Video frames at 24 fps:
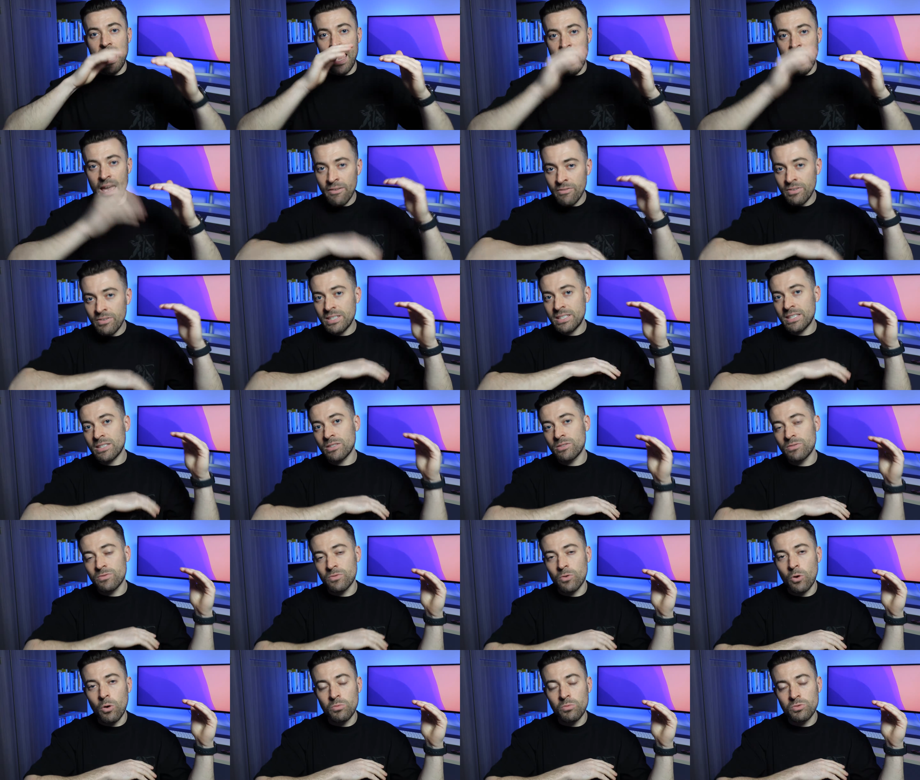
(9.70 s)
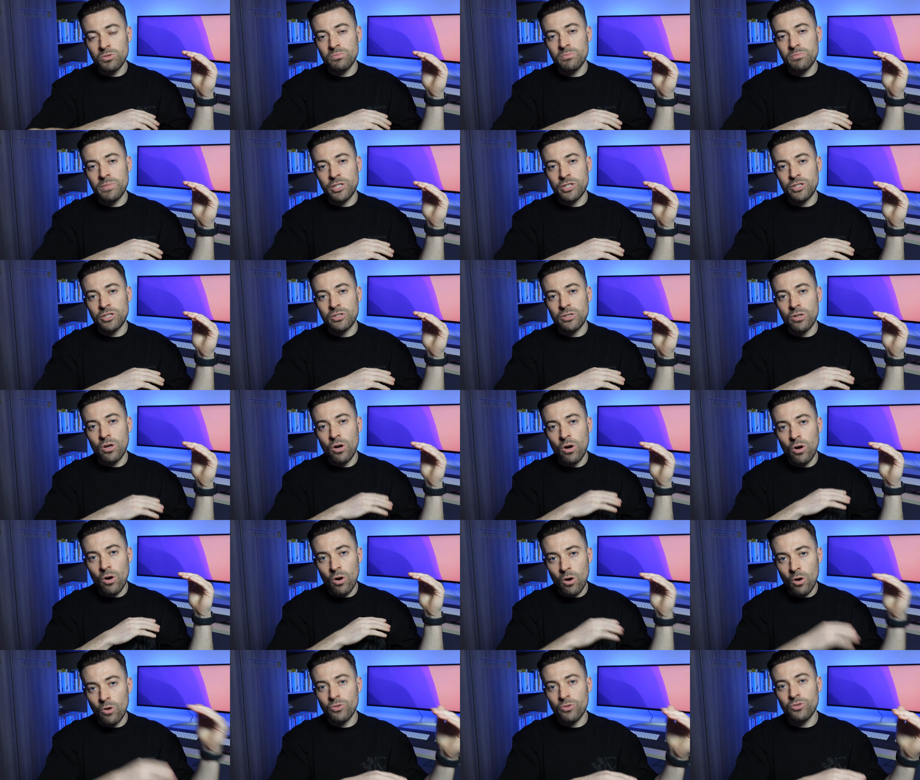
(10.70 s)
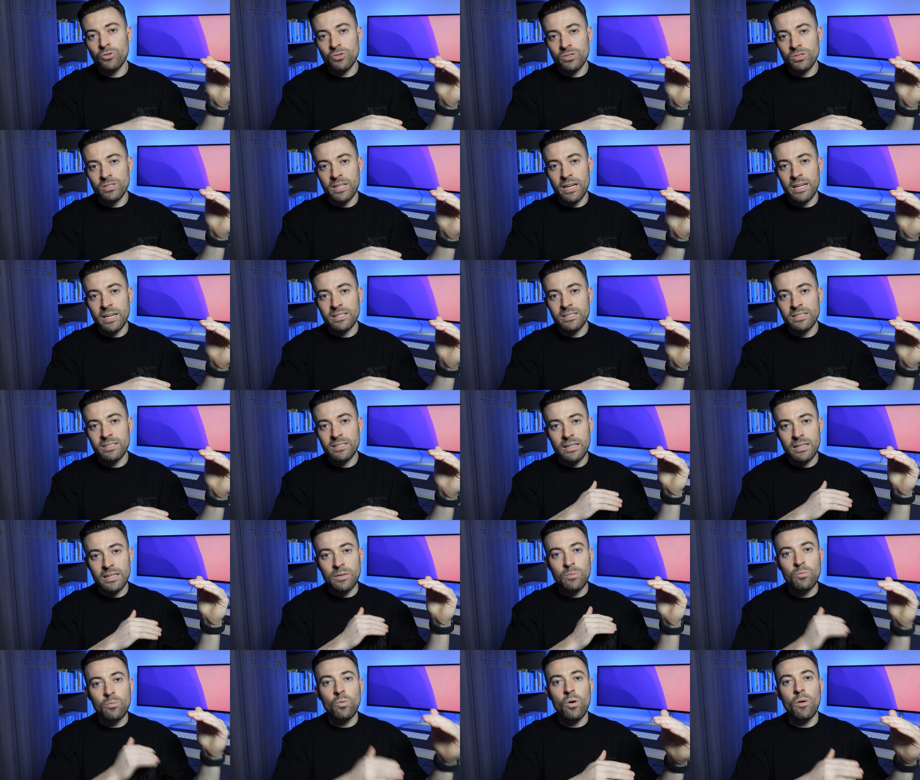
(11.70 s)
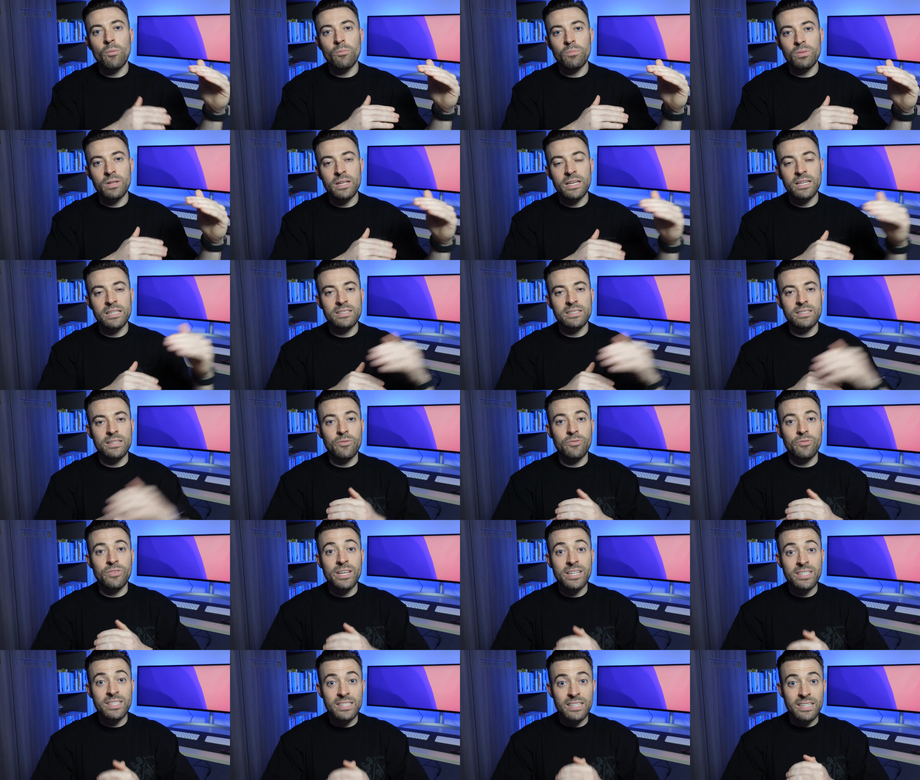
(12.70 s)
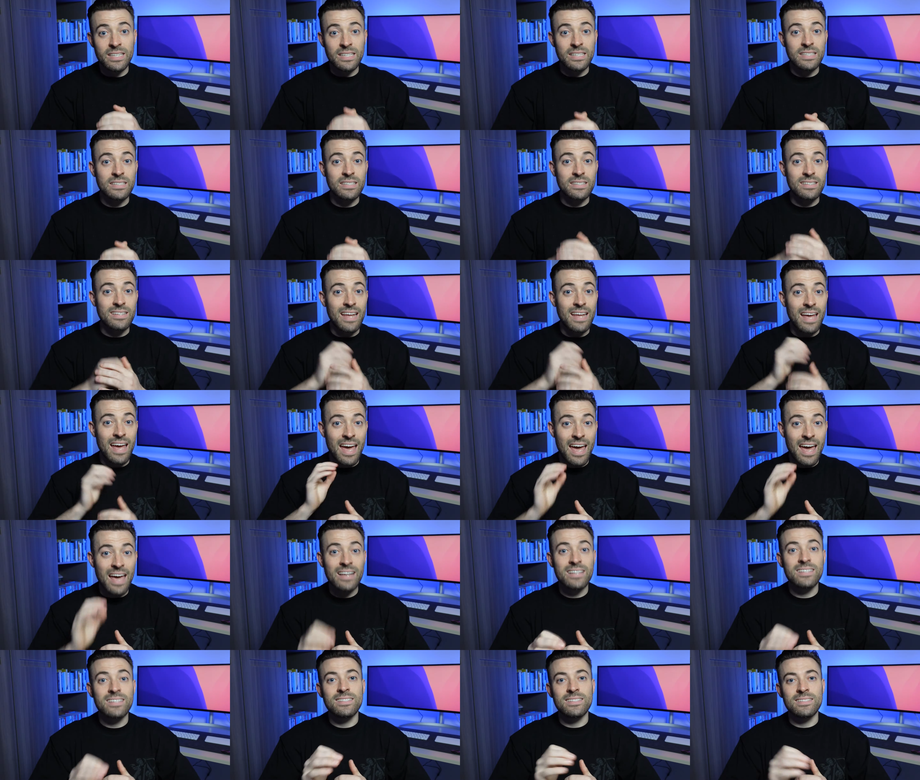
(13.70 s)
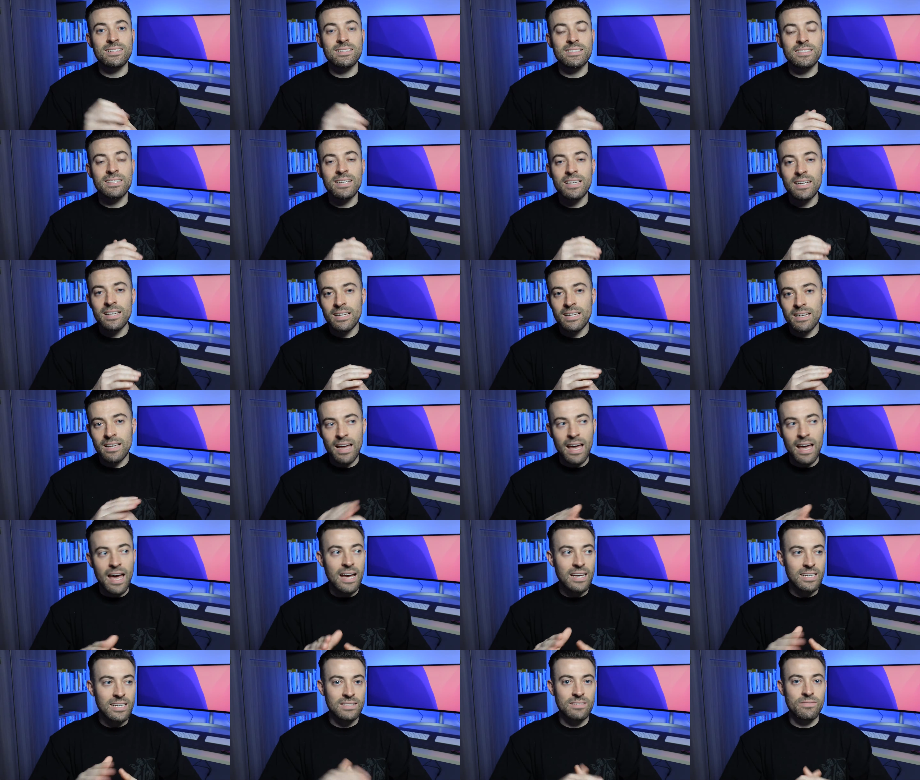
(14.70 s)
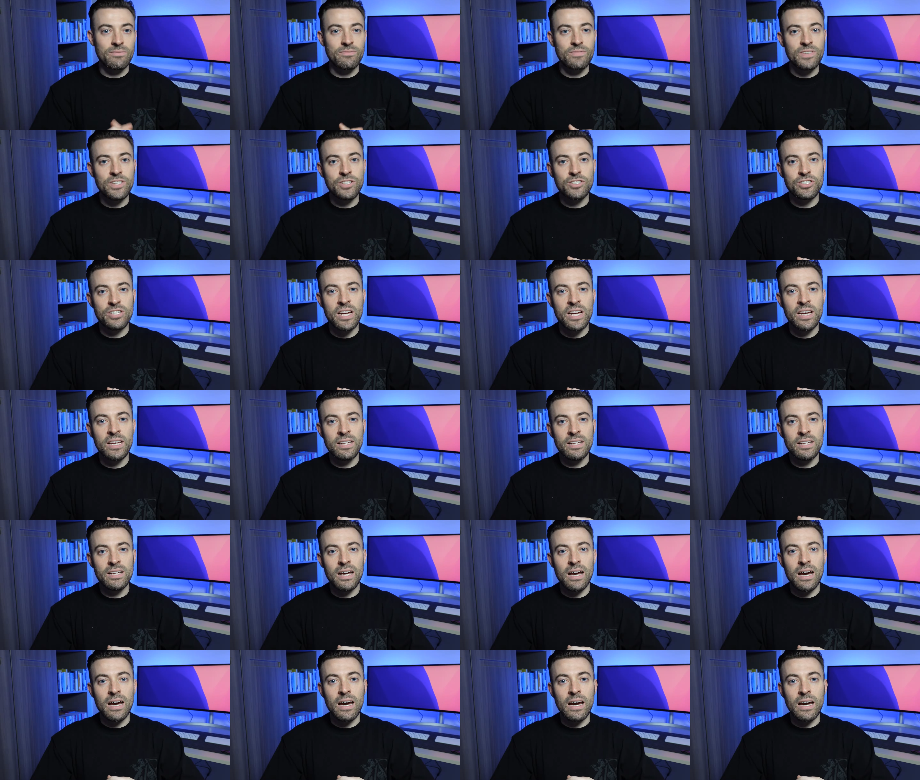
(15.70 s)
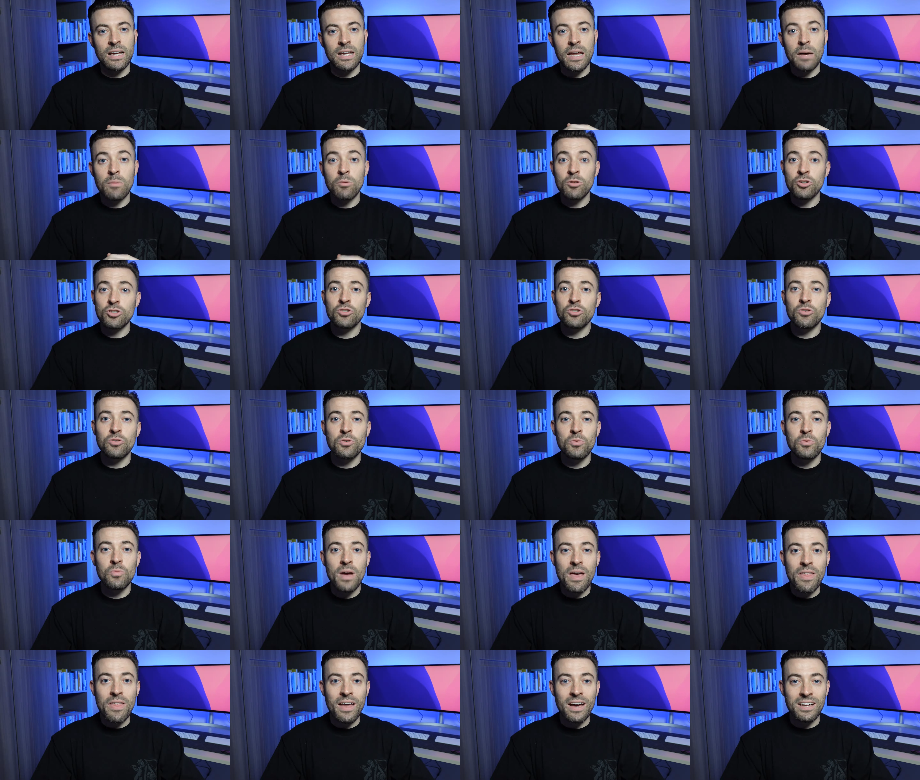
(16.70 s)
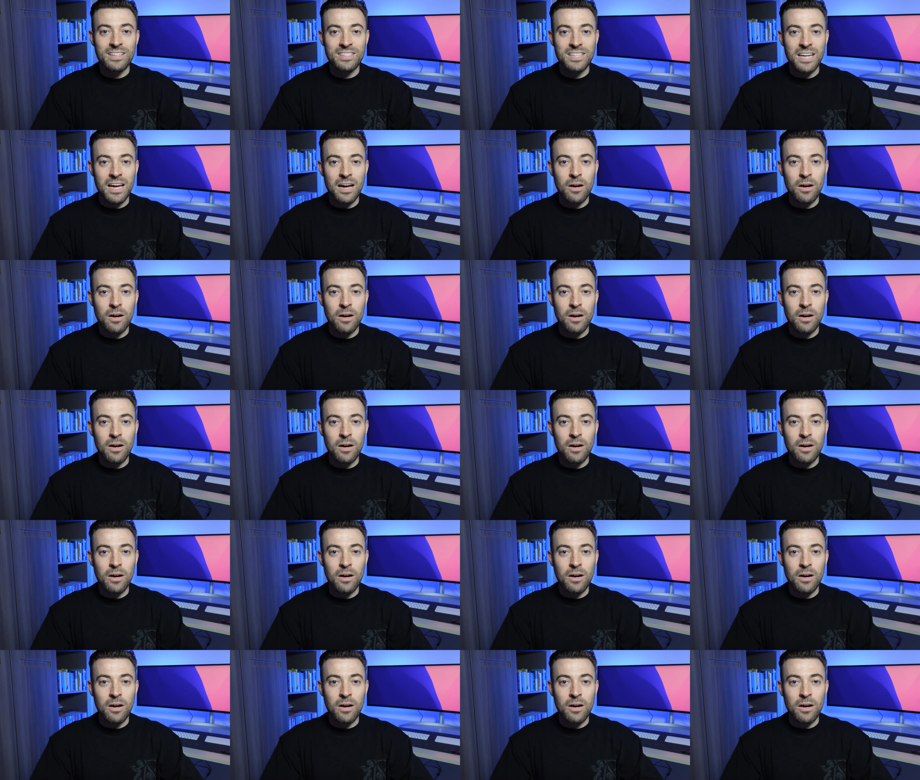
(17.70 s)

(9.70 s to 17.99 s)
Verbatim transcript: every single form submission on your site in one place. Now this is an excellent, excellent feature, and I'm going to show you where that is